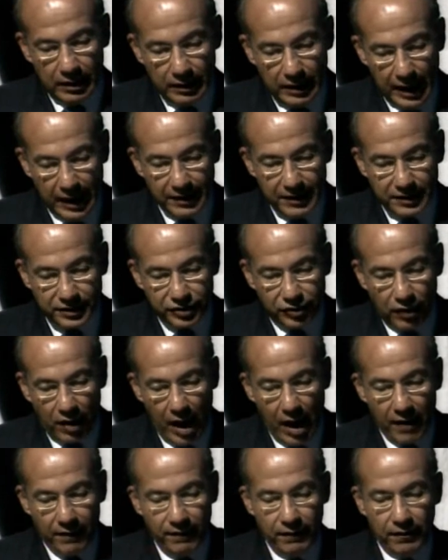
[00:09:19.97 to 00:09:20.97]
They
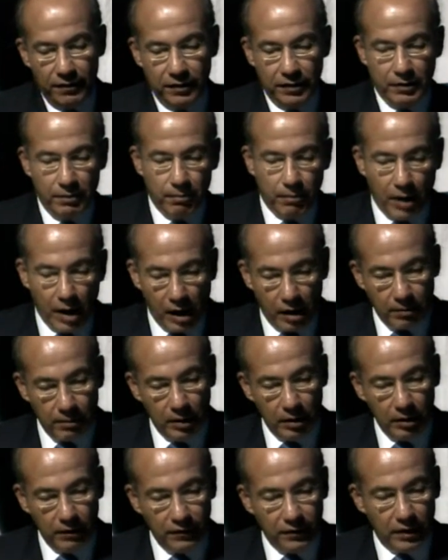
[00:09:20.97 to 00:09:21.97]
described the
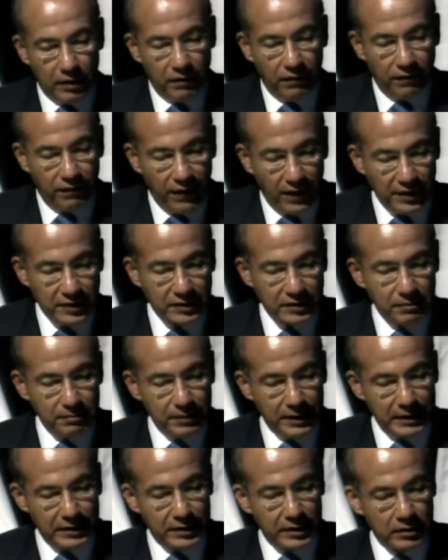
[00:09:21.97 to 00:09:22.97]
marvel of their first
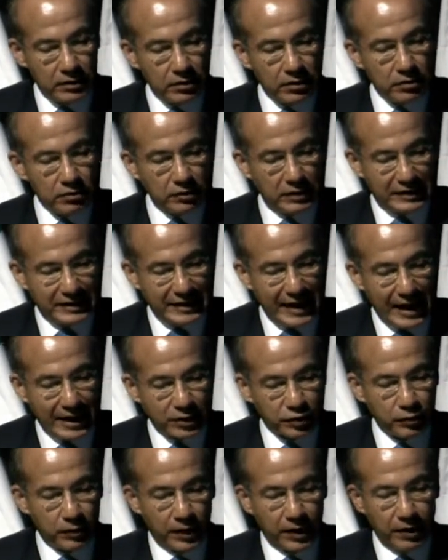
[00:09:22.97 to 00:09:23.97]
visit to the
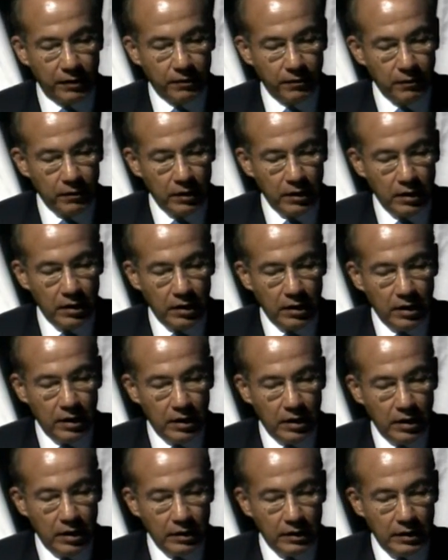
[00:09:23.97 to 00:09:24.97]
sanctuary
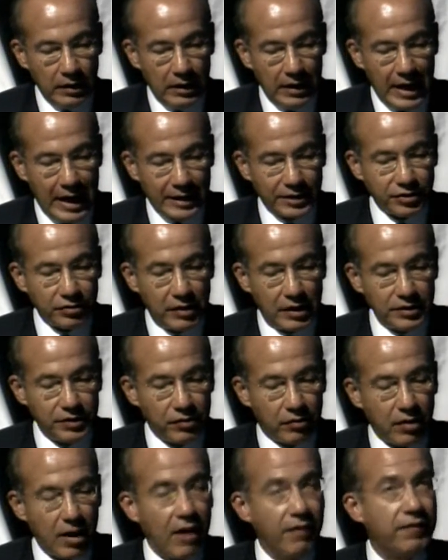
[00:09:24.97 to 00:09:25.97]
in the National
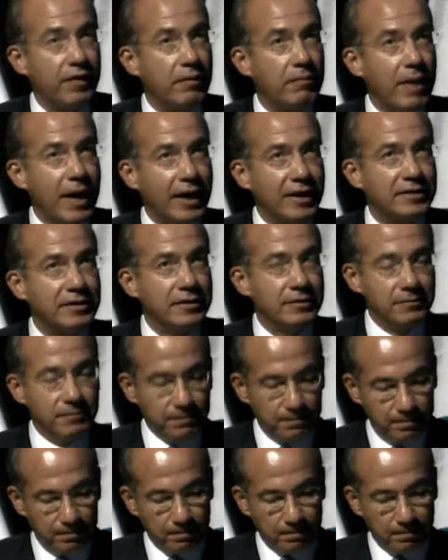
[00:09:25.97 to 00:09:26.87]
Geographic magazine.